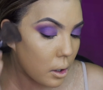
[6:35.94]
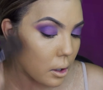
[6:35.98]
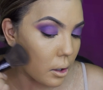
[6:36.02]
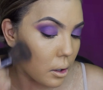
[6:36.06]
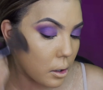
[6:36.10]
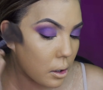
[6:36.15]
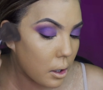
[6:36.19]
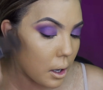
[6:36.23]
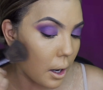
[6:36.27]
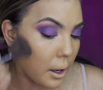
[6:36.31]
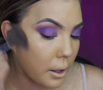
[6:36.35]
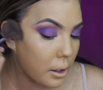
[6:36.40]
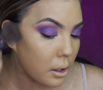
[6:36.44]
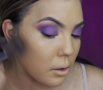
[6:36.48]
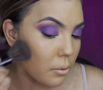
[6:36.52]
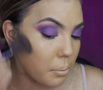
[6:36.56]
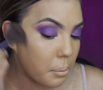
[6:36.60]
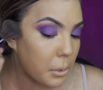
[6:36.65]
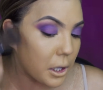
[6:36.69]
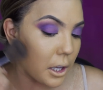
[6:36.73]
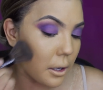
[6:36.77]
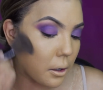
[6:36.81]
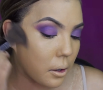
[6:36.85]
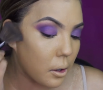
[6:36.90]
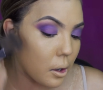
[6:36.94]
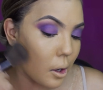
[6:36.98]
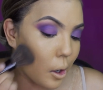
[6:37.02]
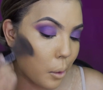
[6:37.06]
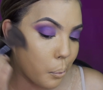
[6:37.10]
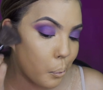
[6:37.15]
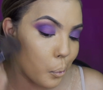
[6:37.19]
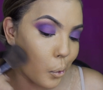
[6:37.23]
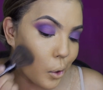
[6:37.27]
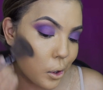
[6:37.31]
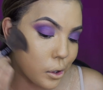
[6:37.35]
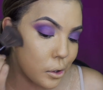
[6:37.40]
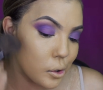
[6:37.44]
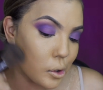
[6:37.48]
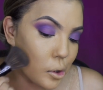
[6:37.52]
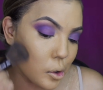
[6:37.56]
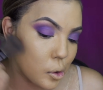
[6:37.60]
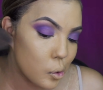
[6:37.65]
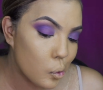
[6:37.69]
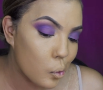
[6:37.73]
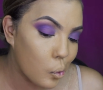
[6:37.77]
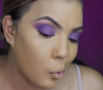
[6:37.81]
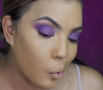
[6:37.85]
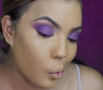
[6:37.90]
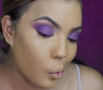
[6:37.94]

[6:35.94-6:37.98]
And kind of blend upwards.